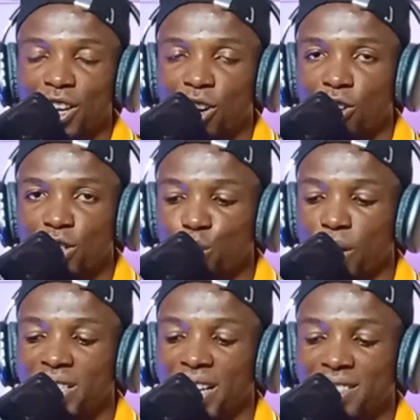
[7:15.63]
a country
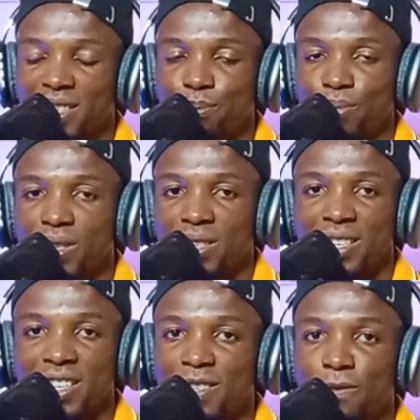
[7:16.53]
where their
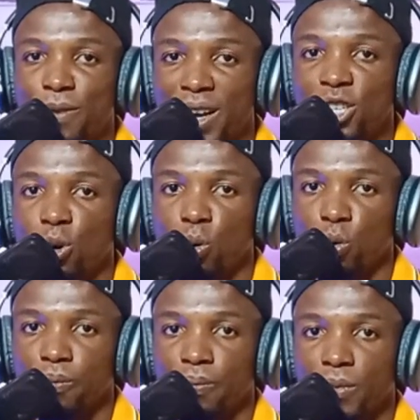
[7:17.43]
CPC is very
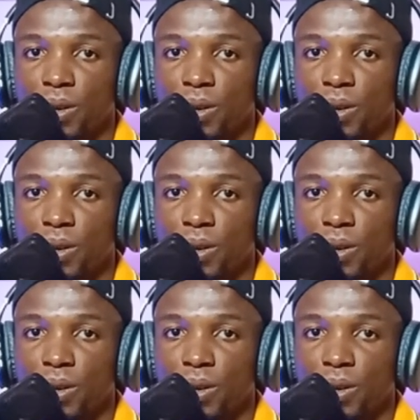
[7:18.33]
low.